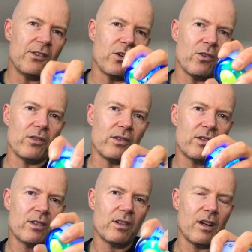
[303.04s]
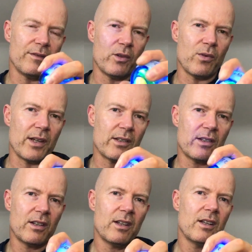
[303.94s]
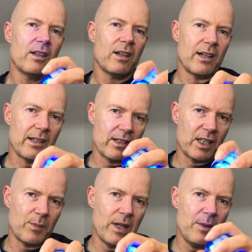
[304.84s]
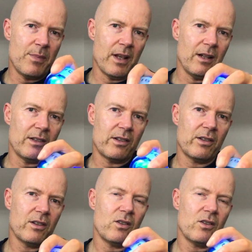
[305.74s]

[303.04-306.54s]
turns of the wrist. And as the speed builds,